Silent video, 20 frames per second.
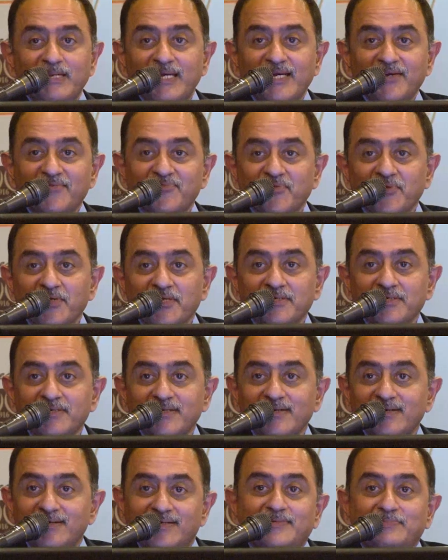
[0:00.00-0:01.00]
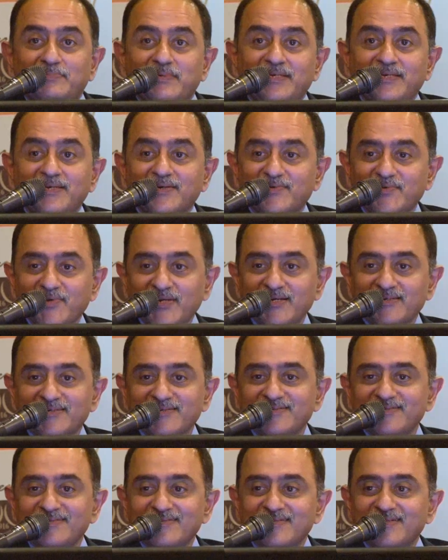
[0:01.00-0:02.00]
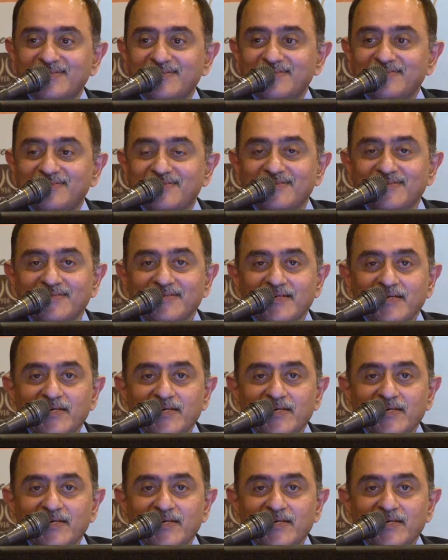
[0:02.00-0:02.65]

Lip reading: playing for India and being a cricketer, and